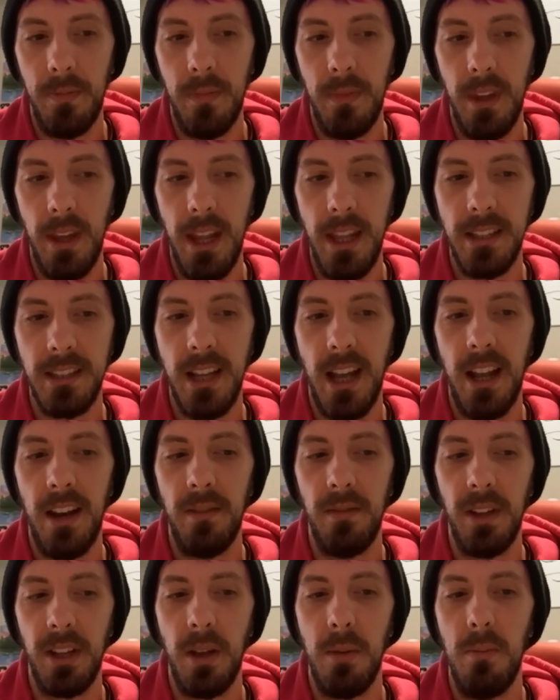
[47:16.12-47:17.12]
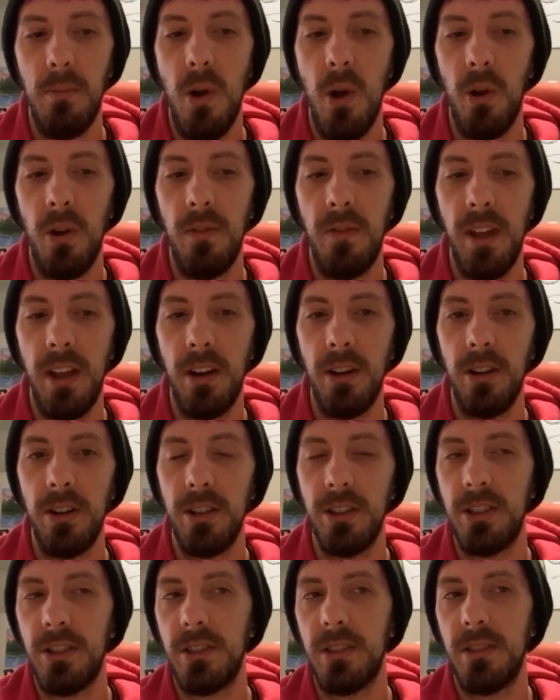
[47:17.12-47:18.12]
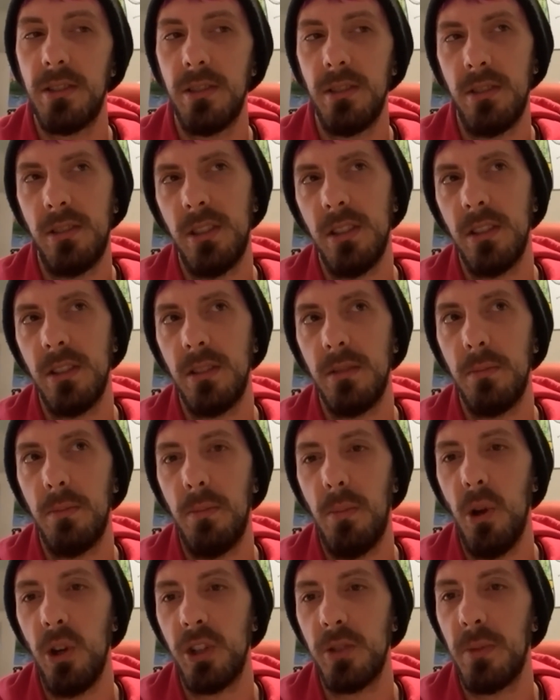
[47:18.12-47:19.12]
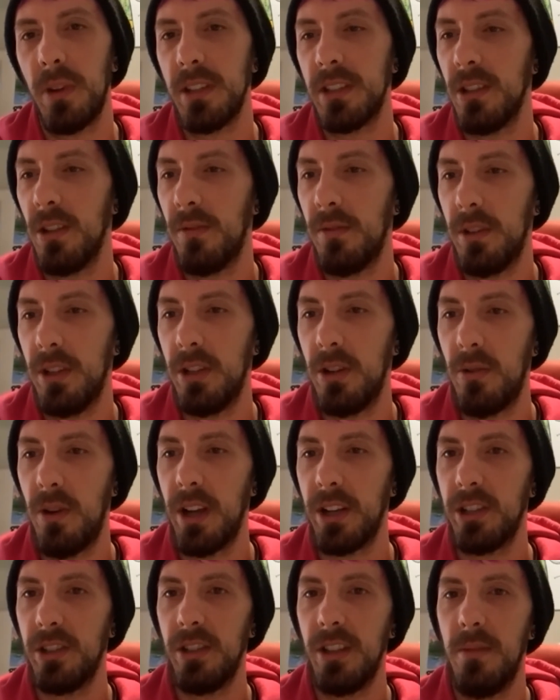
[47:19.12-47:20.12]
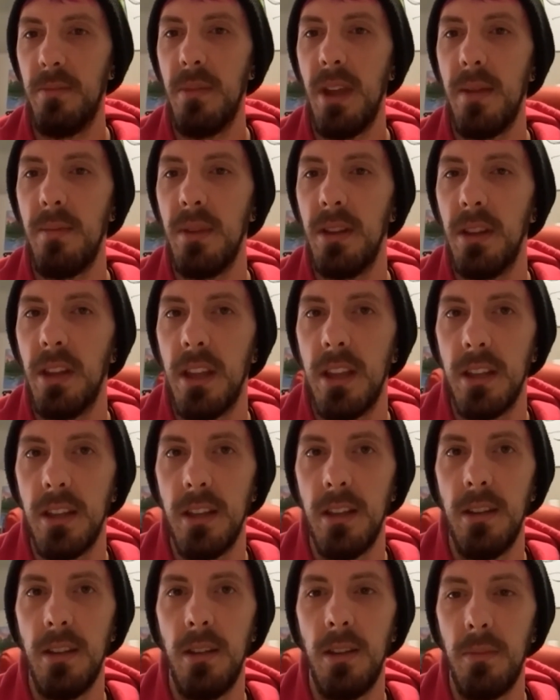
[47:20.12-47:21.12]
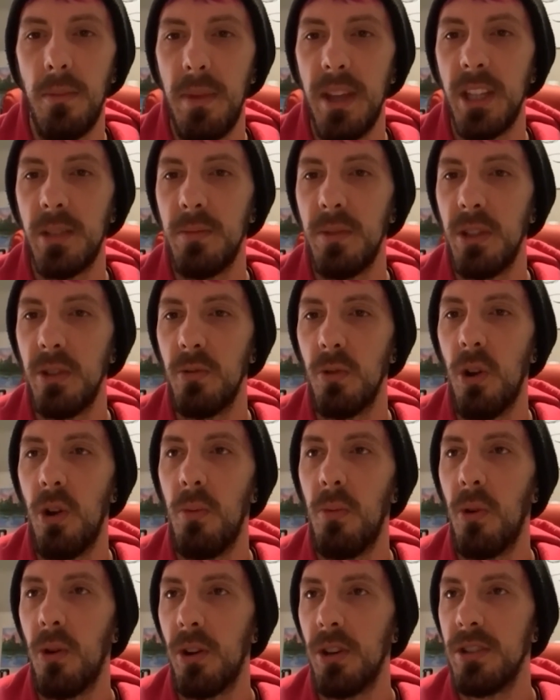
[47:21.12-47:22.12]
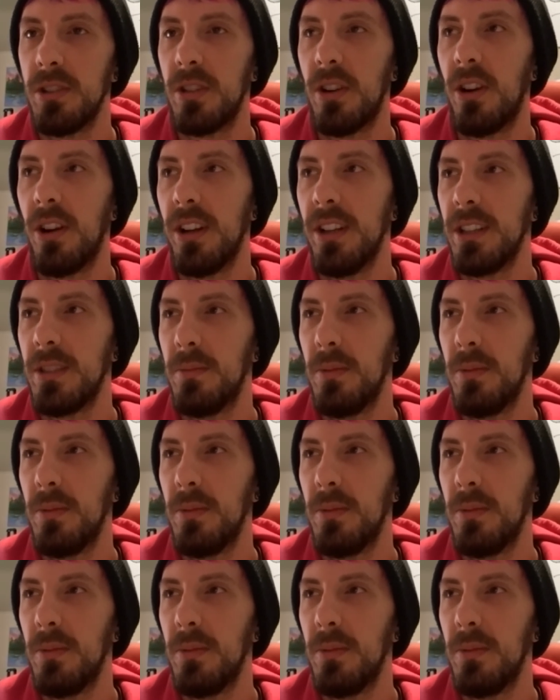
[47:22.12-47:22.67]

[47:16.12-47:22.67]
it's kind of like a motivator to push myself in a direction that maybe like makes me grow more as an artist.